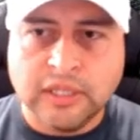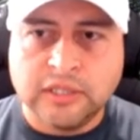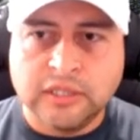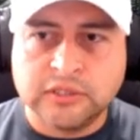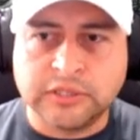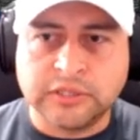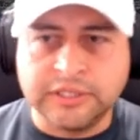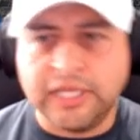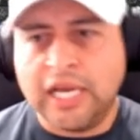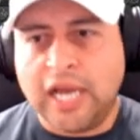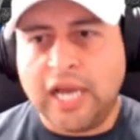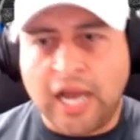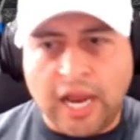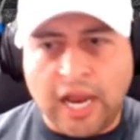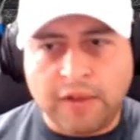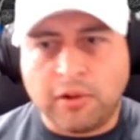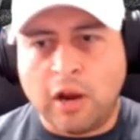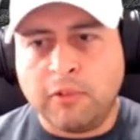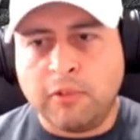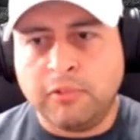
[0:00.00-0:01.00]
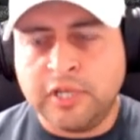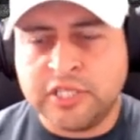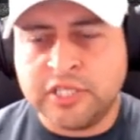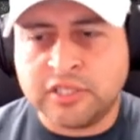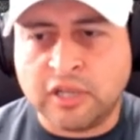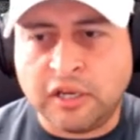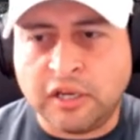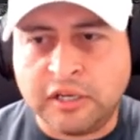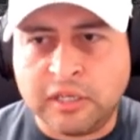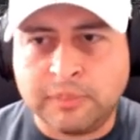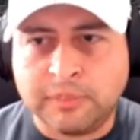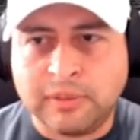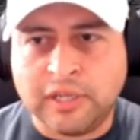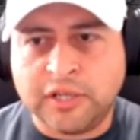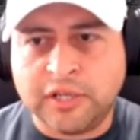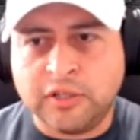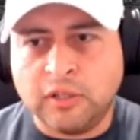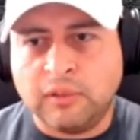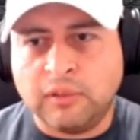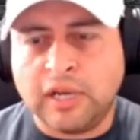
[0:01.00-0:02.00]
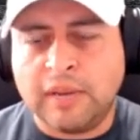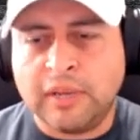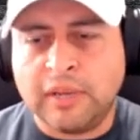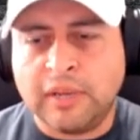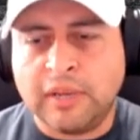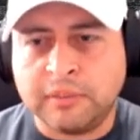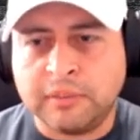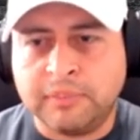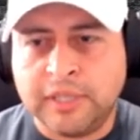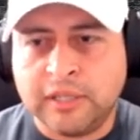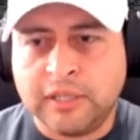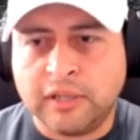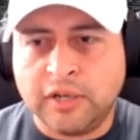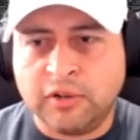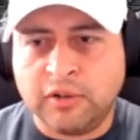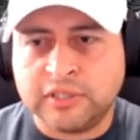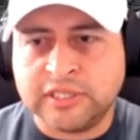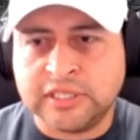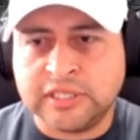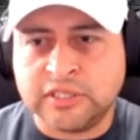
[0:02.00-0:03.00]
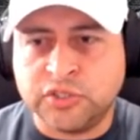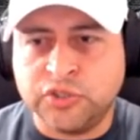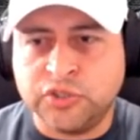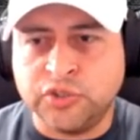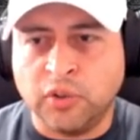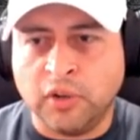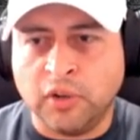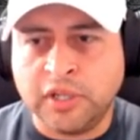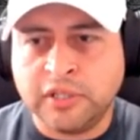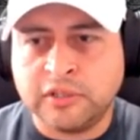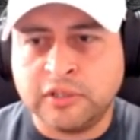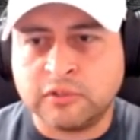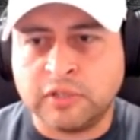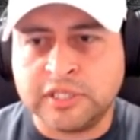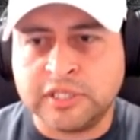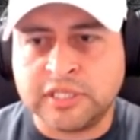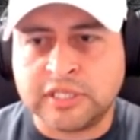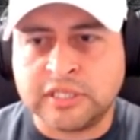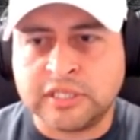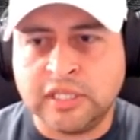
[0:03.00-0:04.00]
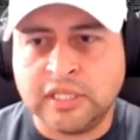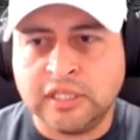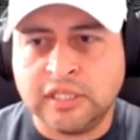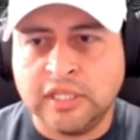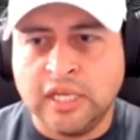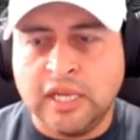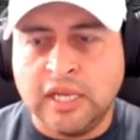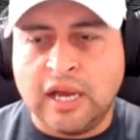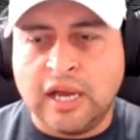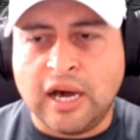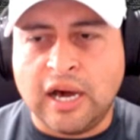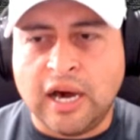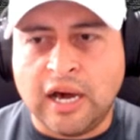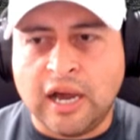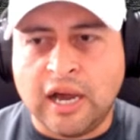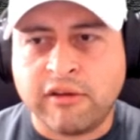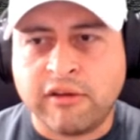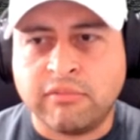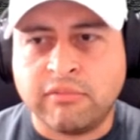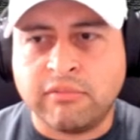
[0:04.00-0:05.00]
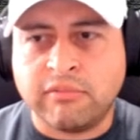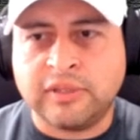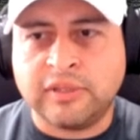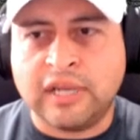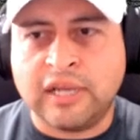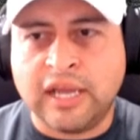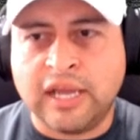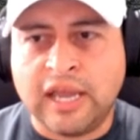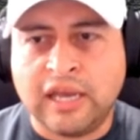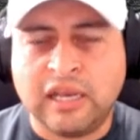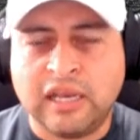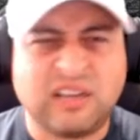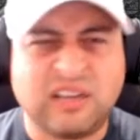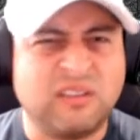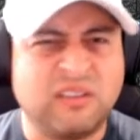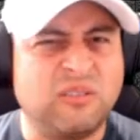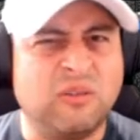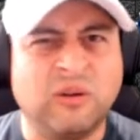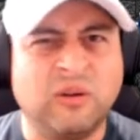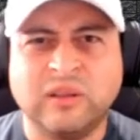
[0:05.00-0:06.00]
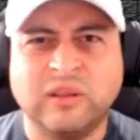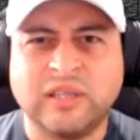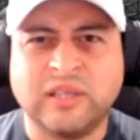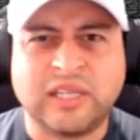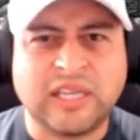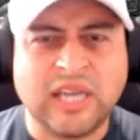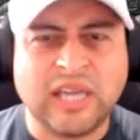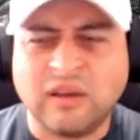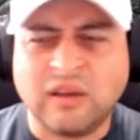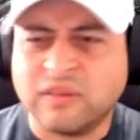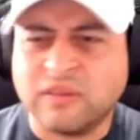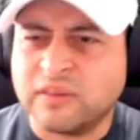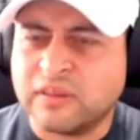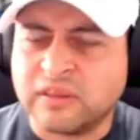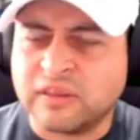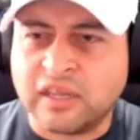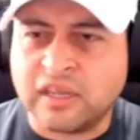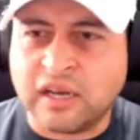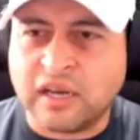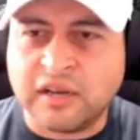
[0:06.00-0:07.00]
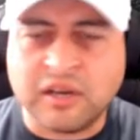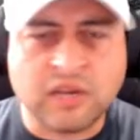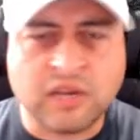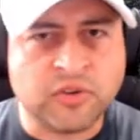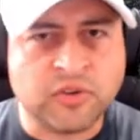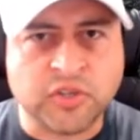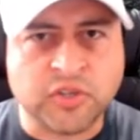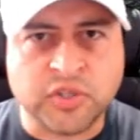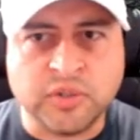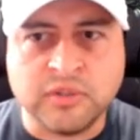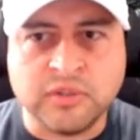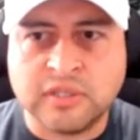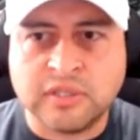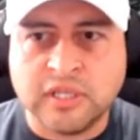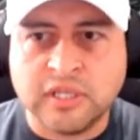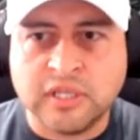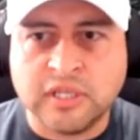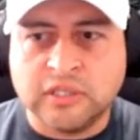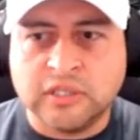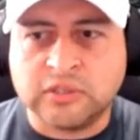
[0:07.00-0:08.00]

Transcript: So then I restarted it, but I'm like, you know what? I'm not going to be here. I know it says join 2016. I remember that I had like an old account that I never used.